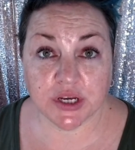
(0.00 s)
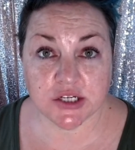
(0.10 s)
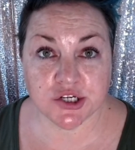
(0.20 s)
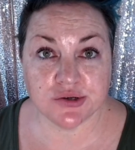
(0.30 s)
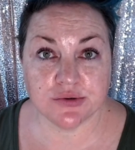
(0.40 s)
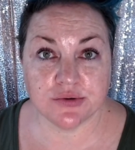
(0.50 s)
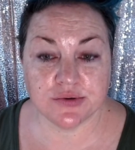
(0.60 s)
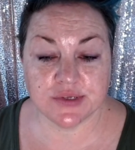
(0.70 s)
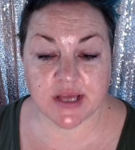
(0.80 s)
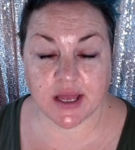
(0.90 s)

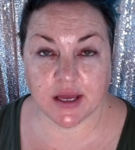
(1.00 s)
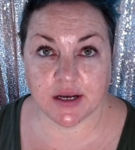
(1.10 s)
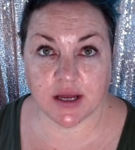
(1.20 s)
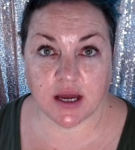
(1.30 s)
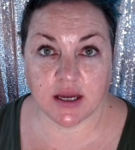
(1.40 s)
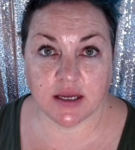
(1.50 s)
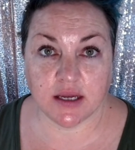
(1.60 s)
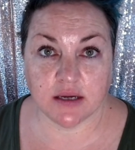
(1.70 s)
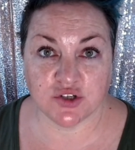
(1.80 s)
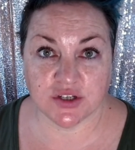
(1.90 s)
issues and I
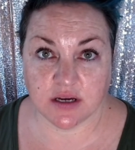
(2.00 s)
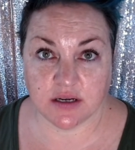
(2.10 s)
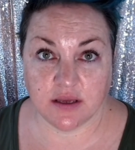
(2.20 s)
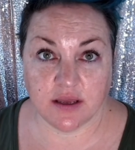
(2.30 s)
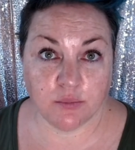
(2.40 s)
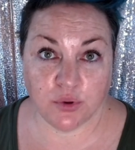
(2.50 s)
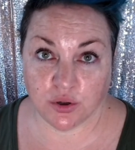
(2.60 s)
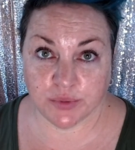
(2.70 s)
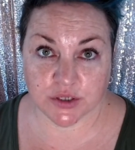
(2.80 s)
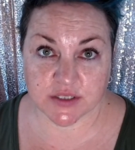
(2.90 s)
am just not a
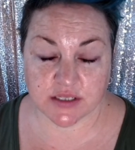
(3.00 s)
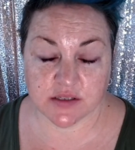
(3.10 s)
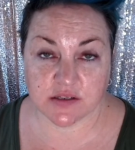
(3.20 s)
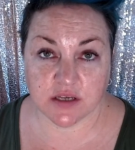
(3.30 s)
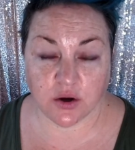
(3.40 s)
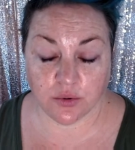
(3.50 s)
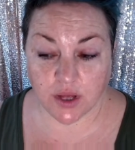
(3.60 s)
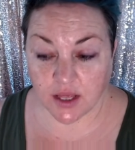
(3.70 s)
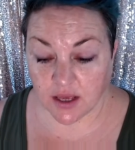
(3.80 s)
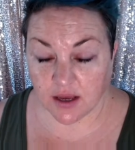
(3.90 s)
computer person. So
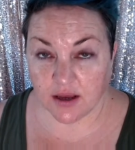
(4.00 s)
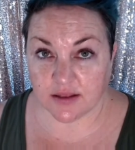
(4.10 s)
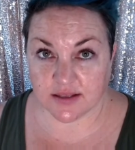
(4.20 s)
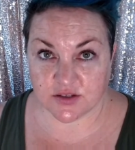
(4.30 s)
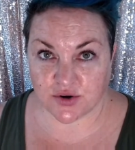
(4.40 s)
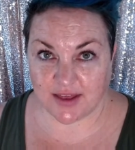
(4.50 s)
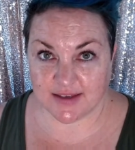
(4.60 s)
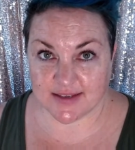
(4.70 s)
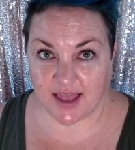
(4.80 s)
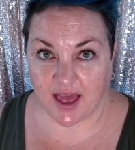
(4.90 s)
let's try
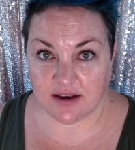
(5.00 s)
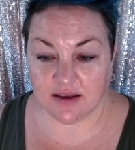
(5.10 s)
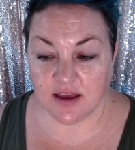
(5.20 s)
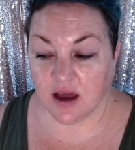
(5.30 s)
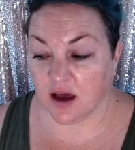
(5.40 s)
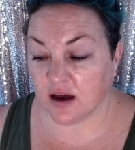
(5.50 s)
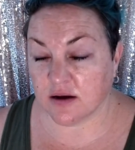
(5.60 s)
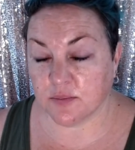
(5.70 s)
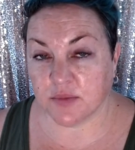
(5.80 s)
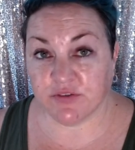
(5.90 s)
this again.
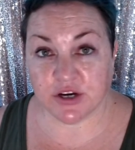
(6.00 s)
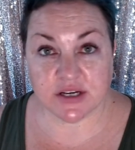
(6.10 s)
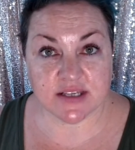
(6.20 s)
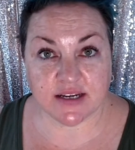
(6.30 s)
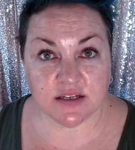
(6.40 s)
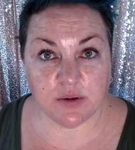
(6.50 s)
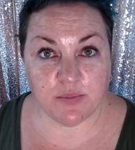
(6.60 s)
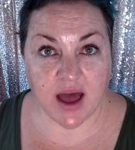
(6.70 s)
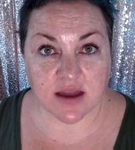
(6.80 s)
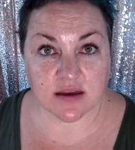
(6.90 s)
I'm very excited to be
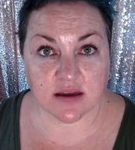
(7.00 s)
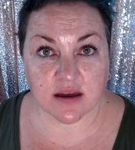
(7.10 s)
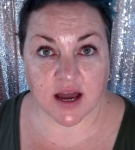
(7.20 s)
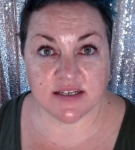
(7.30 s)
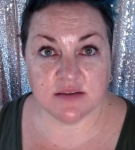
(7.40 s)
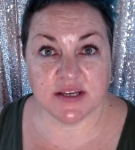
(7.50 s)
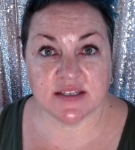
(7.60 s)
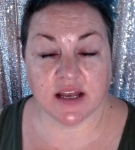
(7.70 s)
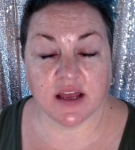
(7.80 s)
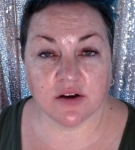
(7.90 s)
back. I did my
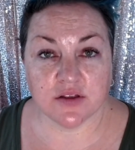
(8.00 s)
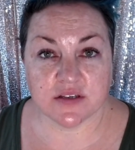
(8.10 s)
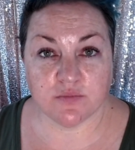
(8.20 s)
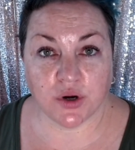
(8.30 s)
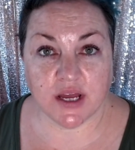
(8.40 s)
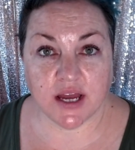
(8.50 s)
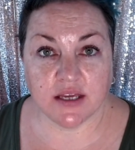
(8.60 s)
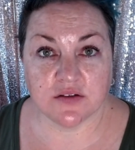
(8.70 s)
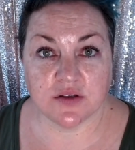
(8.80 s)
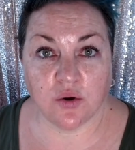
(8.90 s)
skincare this morning. I
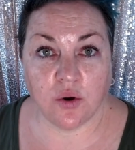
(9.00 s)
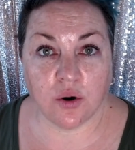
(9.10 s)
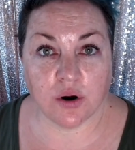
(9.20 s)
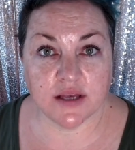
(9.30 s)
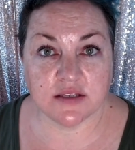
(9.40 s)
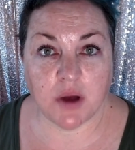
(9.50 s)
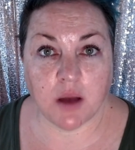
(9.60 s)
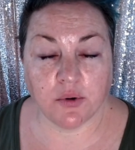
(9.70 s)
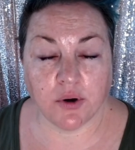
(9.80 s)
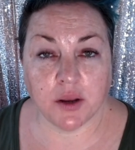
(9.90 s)
used the Korres
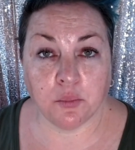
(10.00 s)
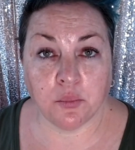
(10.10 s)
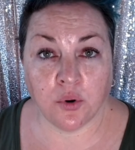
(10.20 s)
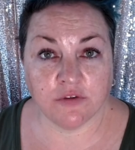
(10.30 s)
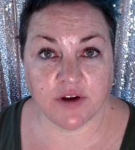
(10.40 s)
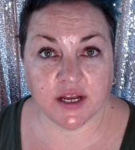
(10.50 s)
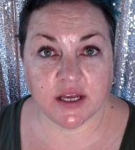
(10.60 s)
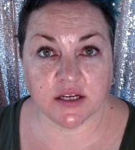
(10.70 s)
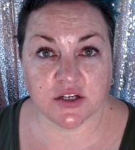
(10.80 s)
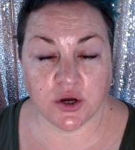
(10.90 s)
Pomegranate Pore
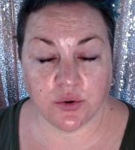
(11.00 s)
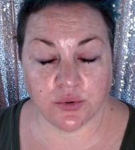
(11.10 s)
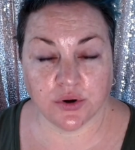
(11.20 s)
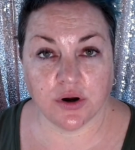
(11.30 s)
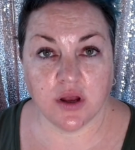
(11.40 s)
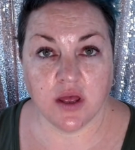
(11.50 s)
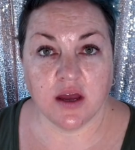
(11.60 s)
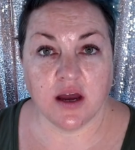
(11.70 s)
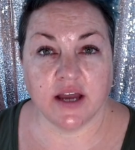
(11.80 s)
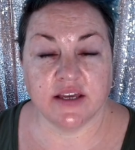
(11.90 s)
Refining Toner.
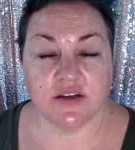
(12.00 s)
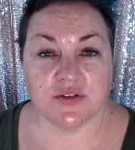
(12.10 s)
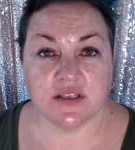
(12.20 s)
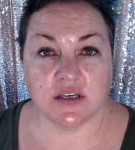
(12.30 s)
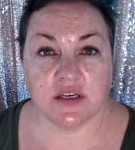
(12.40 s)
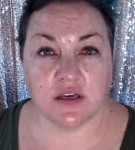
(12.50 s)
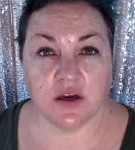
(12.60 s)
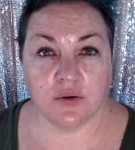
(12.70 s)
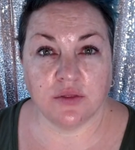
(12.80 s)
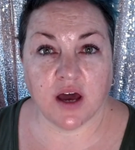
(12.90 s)
I used the
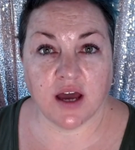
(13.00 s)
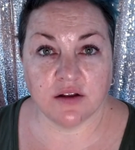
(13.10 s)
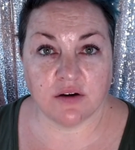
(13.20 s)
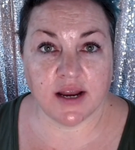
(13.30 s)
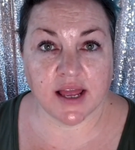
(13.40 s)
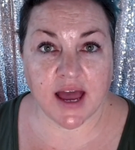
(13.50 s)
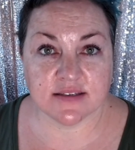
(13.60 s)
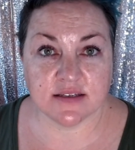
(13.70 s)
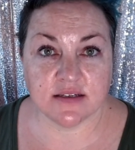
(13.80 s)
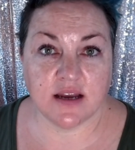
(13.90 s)
Yeoth Hyaluronic
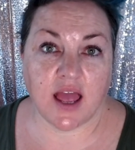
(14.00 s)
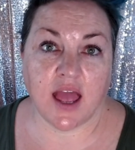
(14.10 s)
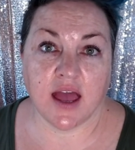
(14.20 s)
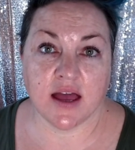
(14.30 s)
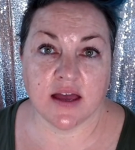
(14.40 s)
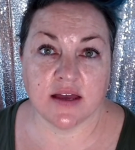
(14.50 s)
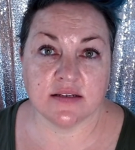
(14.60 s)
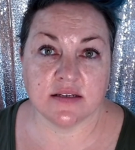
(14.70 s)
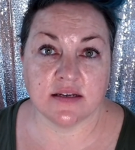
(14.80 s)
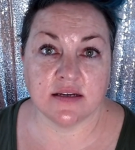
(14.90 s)
Acid
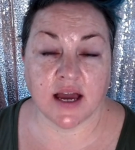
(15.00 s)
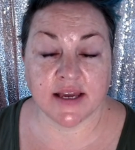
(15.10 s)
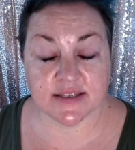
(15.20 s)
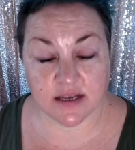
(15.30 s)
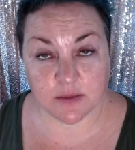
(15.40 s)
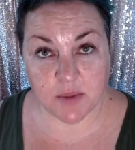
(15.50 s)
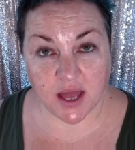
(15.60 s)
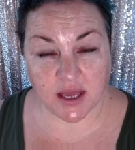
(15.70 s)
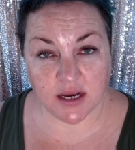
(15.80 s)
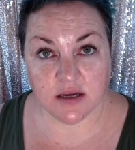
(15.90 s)
and
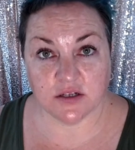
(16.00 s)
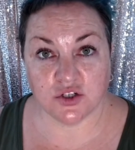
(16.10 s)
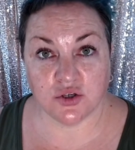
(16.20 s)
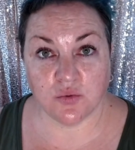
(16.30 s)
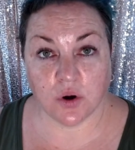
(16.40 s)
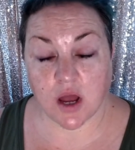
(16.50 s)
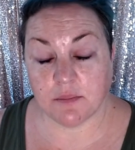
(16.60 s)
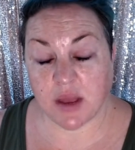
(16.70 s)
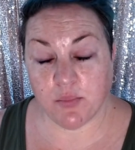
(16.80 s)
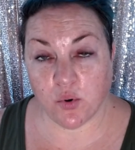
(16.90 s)
Niacinamide to work on
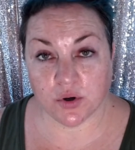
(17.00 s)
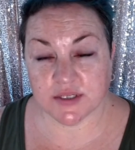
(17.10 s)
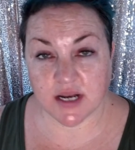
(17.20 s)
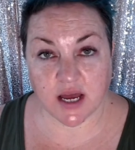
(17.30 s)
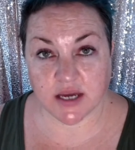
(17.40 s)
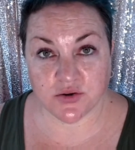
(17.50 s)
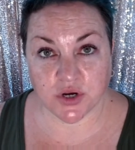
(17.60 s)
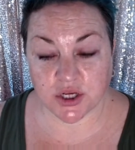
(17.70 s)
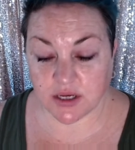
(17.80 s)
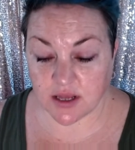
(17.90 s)
my pores and
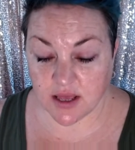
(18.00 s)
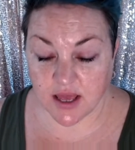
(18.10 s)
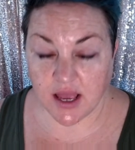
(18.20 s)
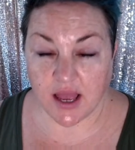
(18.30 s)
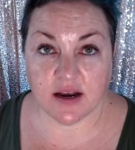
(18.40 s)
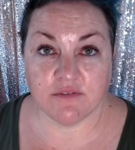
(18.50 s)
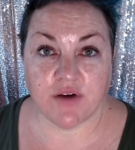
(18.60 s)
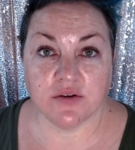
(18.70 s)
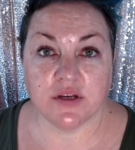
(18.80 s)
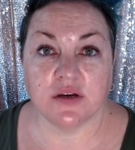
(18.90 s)
hydration. And then I
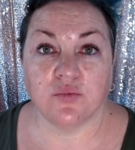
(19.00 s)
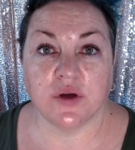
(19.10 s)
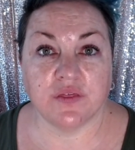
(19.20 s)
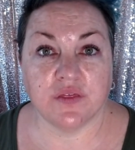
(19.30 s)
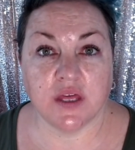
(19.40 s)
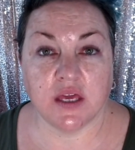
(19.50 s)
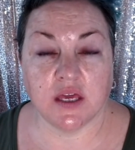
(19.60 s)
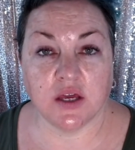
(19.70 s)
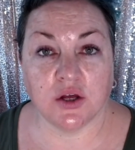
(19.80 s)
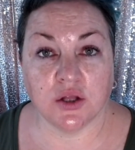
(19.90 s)
followed it with
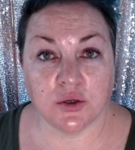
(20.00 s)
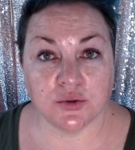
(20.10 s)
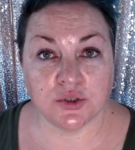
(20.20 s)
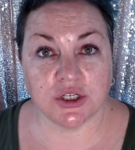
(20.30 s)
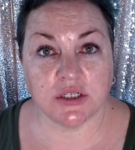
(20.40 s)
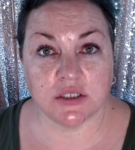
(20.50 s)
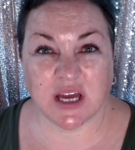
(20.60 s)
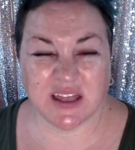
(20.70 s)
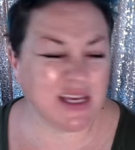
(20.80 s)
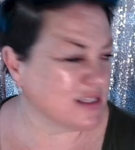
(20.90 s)
the Glotion,
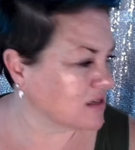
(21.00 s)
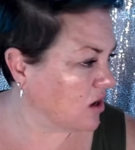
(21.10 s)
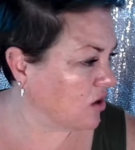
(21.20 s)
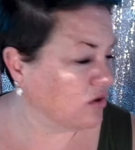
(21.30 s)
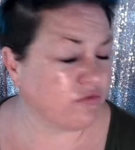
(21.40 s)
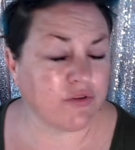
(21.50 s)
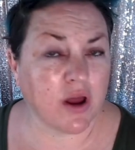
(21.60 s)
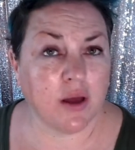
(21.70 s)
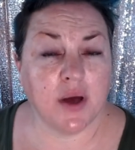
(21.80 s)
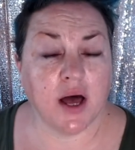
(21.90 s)
I think it's called,
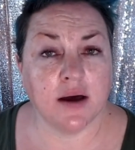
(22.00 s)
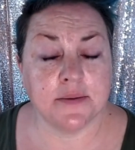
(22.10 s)
from